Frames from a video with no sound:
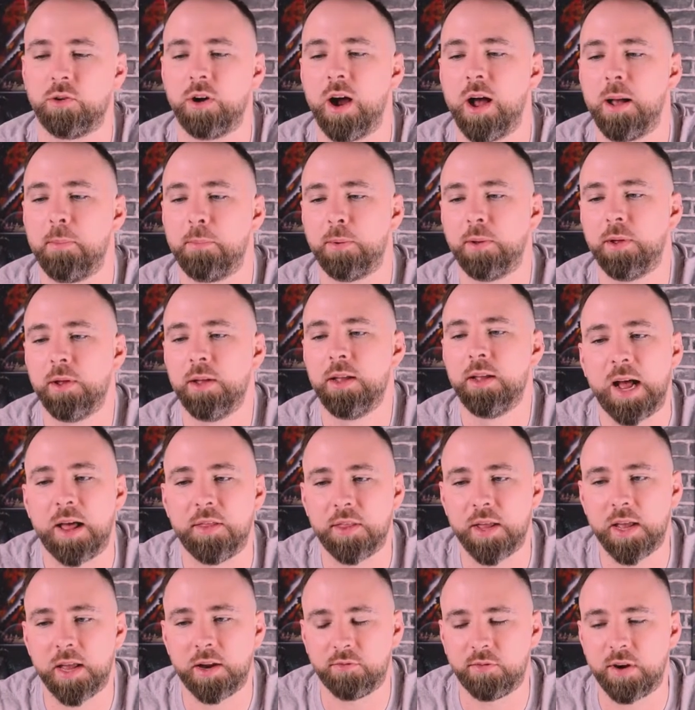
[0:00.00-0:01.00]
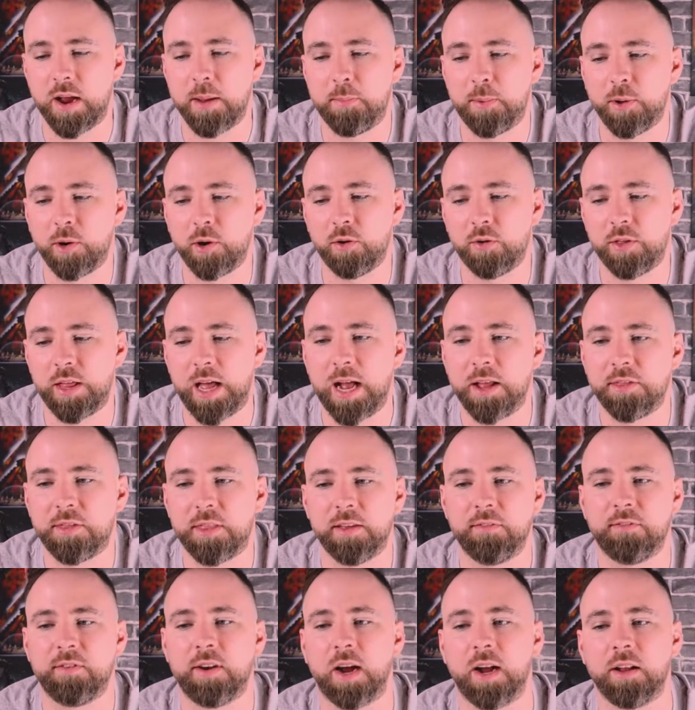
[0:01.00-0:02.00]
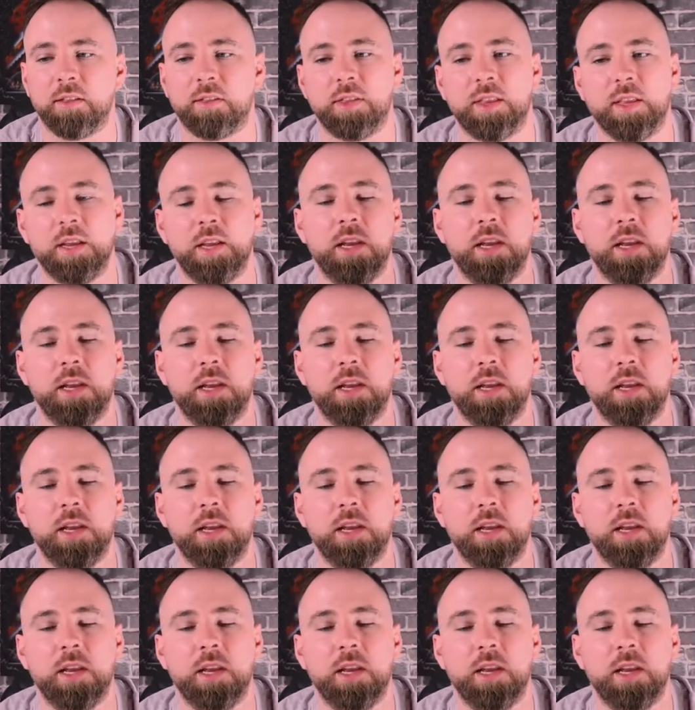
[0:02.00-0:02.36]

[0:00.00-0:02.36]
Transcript: crop. And then right below that, they've got